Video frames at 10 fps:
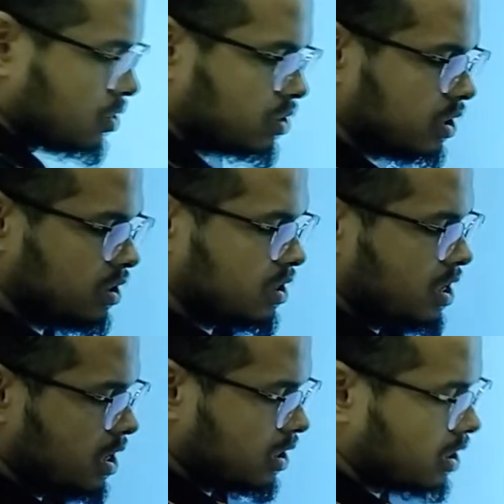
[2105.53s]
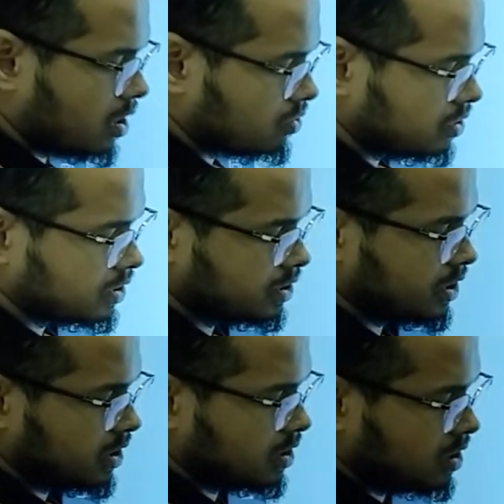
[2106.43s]
Okay, now
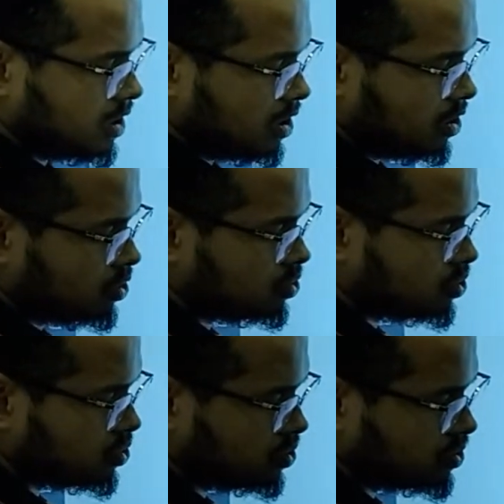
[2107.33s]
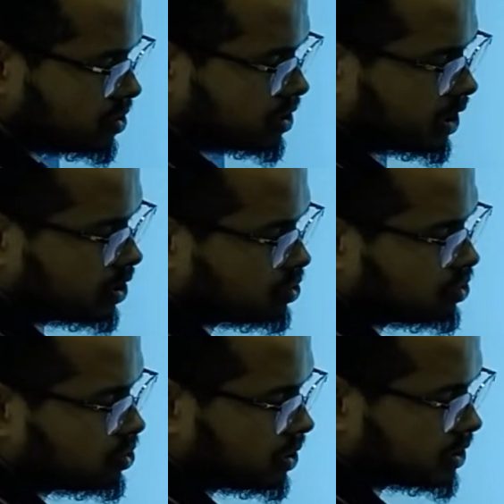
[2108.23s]
see, root 2 and
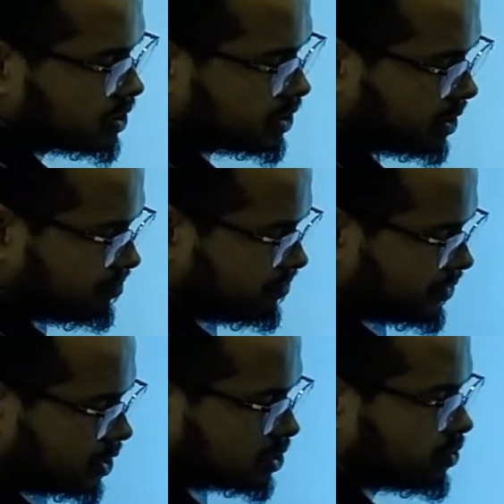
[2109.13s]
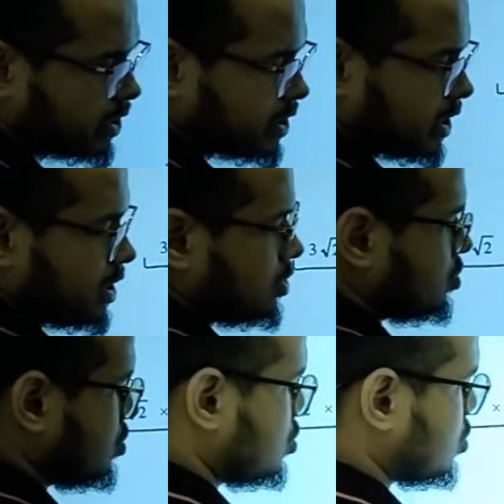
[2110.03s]
root 2 are the same, so we are taking
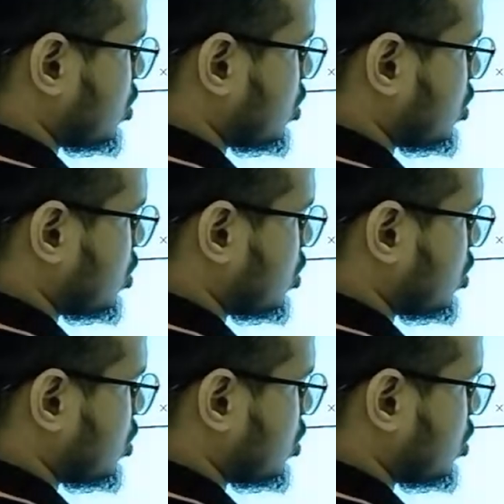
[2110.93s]
root 2